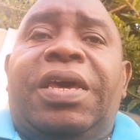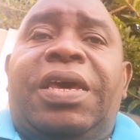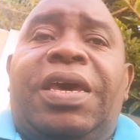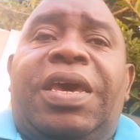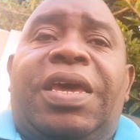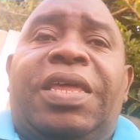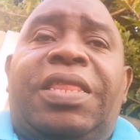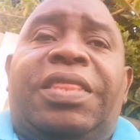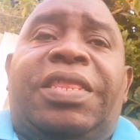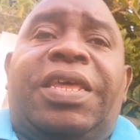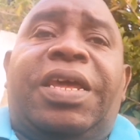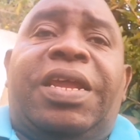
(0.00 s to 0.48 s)

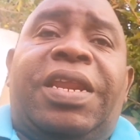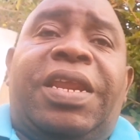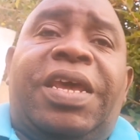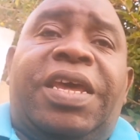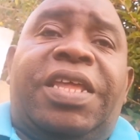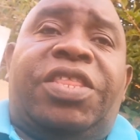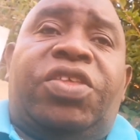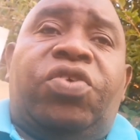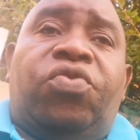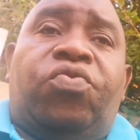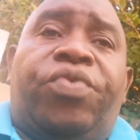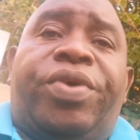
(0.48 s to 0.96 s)
and the
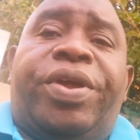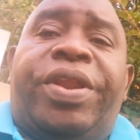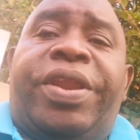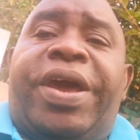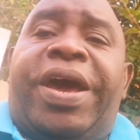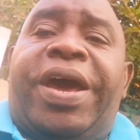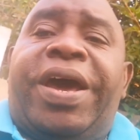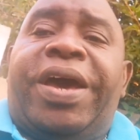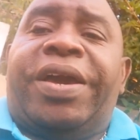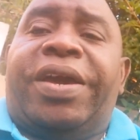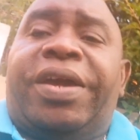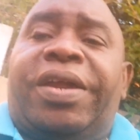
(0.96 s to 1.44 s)
lady will
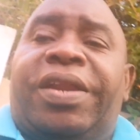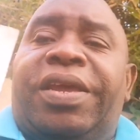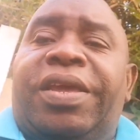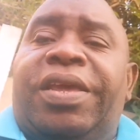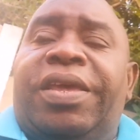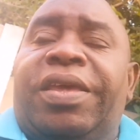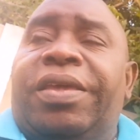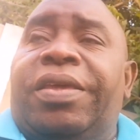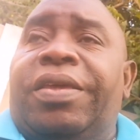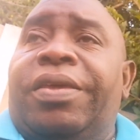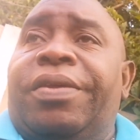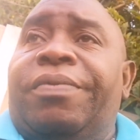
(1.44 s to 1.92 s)

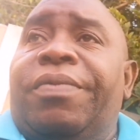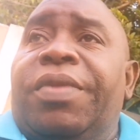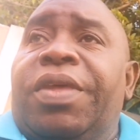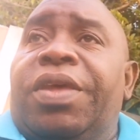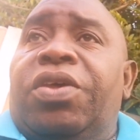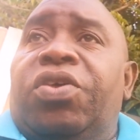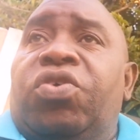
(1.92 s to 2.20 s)
agree.